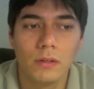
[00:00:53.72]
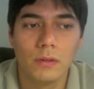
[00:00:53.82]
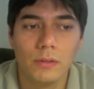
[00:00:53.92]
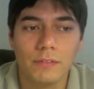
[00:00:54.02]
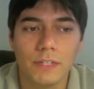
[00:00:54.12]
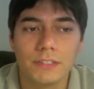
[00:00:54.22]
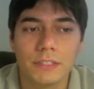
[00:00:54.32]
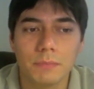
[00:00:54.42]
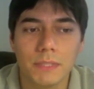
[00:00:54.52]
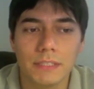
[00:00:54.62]
We've also
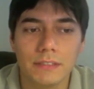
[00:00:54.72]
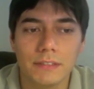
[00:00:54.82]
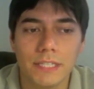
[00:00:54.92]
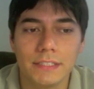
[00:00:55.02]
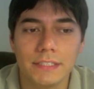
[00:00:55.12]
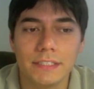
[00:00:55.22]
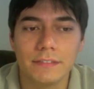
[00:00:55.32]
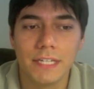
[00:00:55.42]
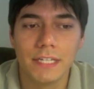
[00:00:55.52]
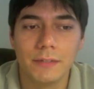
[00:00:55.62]
completed the criteria
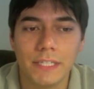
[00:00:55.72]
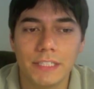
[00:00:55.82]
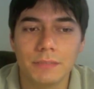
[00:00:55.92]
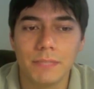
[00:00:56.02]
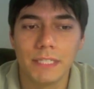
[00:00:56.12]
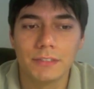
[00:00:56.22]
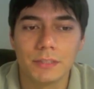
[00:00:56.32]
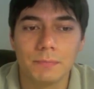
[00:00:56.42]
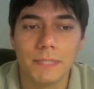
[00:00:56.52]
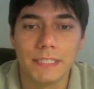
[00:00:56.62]
evaluation matrix
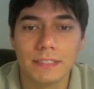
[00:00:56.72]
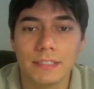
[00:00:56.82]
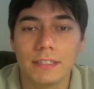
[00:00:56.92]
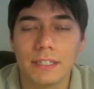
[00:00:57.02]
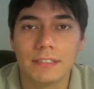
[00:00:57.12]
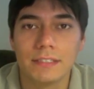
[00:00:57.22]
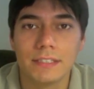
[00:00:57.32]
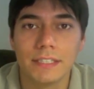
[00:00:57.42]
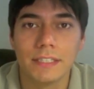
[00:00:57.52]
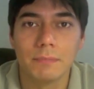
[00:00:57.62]
based on the
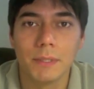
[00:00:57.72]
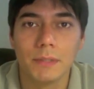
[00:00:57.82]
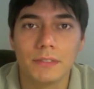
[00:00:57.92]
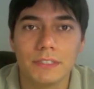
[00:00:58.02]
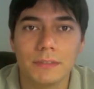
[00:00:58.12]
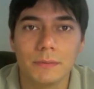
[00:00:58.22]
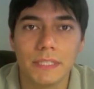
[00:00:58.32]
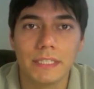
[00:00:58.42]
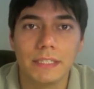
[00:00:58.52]
necessary components that we